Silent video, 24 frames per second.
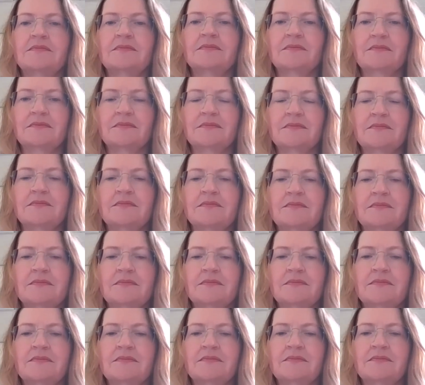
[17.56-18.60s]

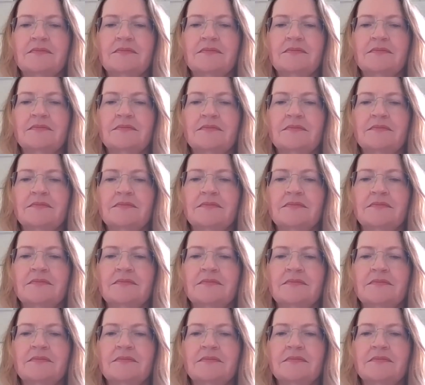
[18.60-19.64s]

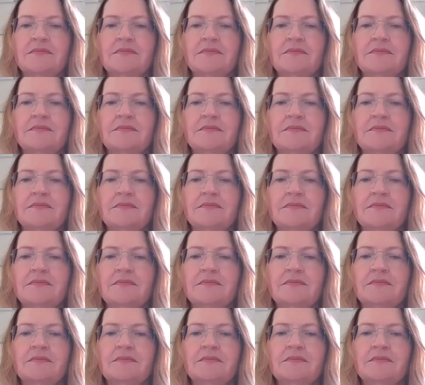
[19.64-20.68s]

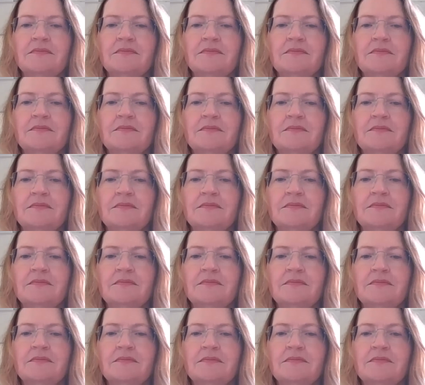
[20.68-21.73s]

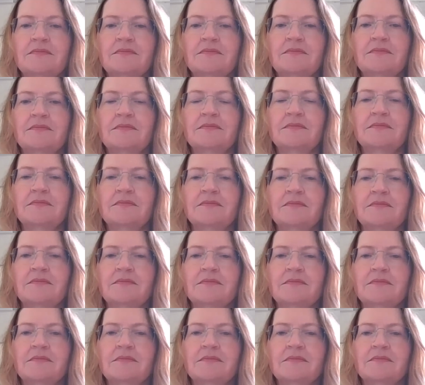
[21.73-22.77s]

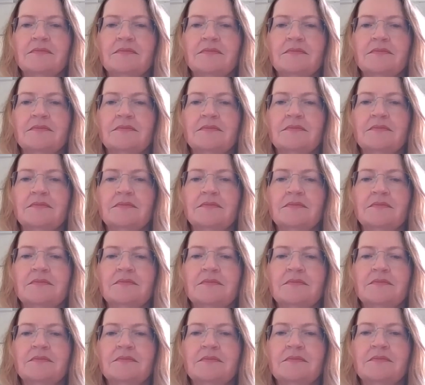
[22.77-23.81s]

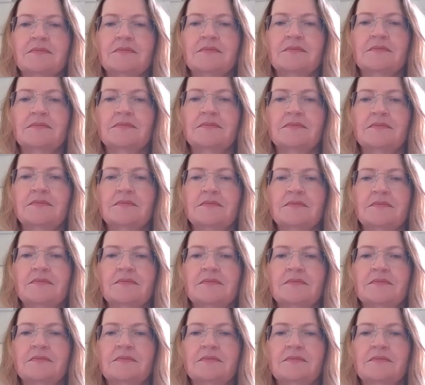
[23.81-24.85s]

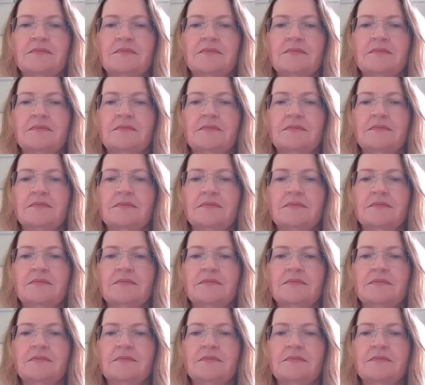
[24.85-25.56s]
[no speech]